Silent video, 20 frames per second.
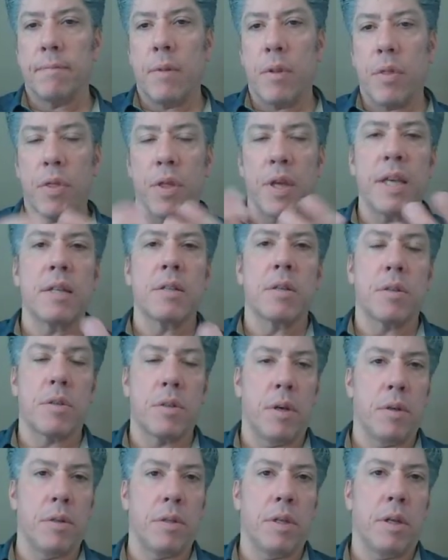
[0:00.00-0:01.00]
things
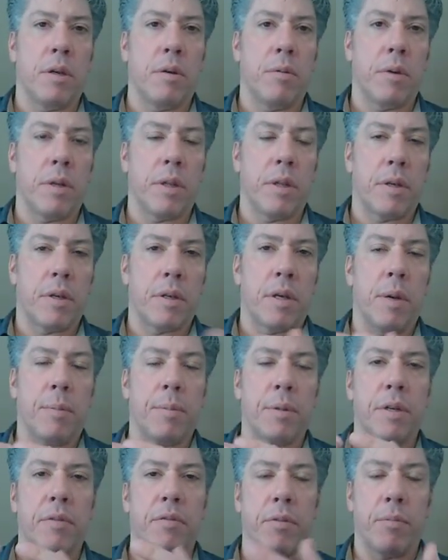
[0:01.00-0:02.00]
associated with it, a
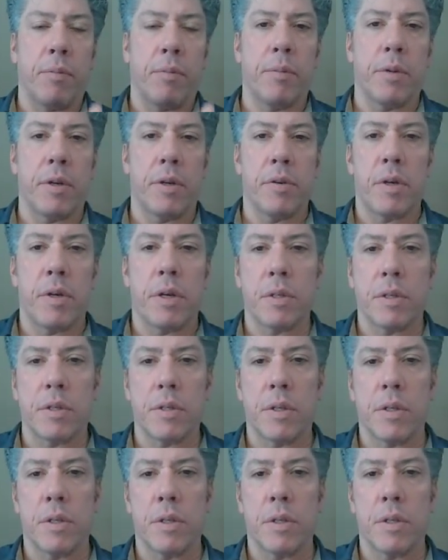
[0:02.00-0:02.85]
couple of different memory addresses.